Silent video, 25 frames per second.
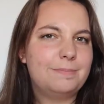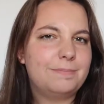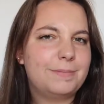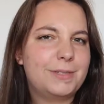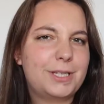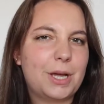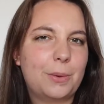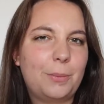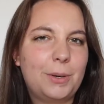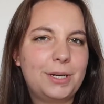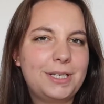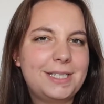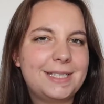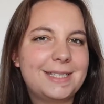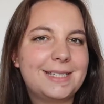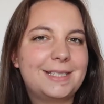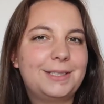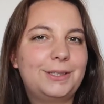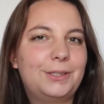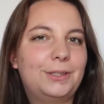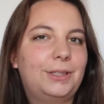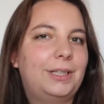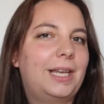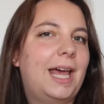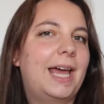So what does
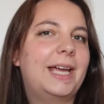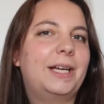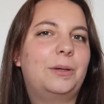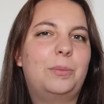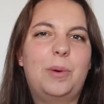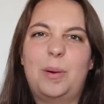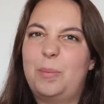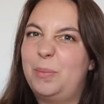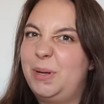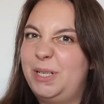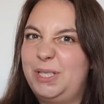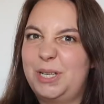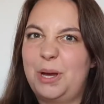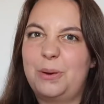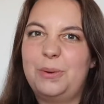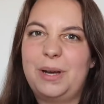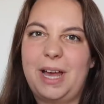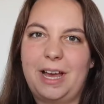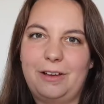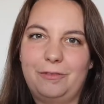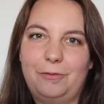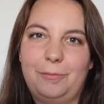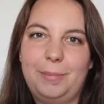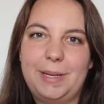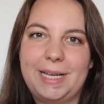it look like when we don't
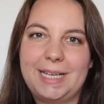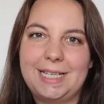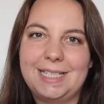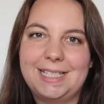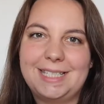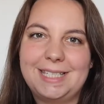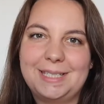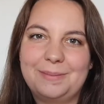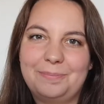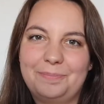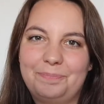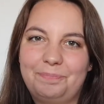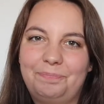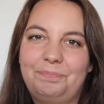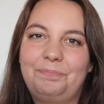have peace?